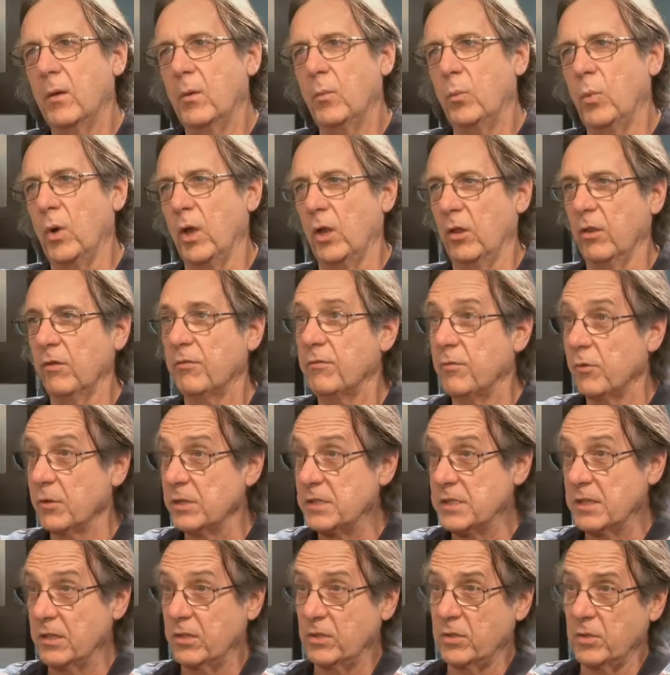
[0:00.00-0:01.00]
Well, the
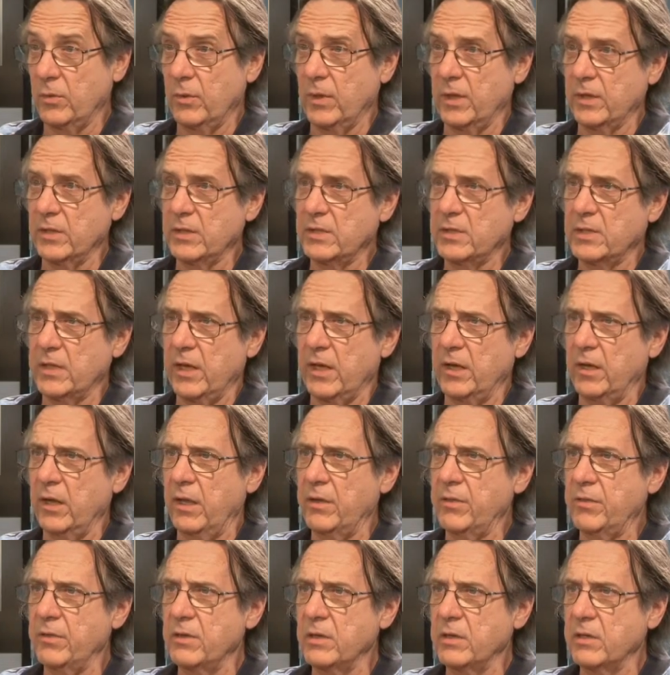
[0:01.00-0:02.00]
first thing to understand, I
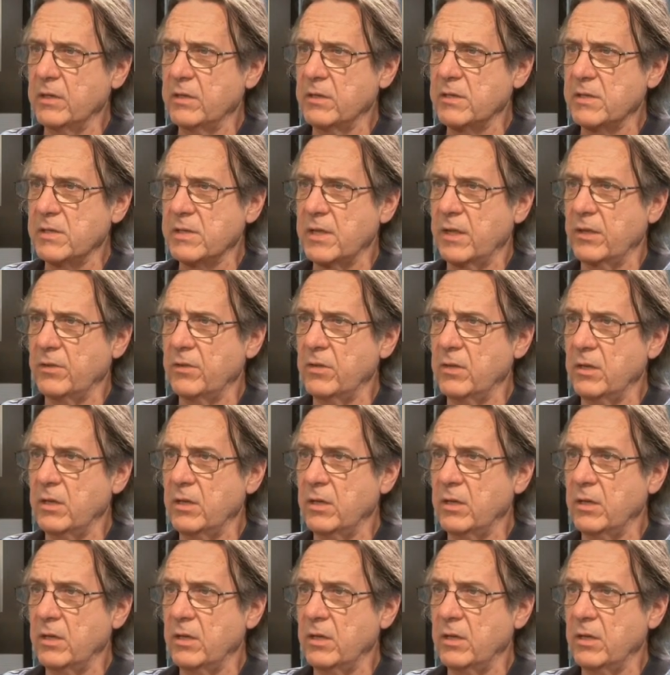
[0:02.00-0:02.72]
think, is that the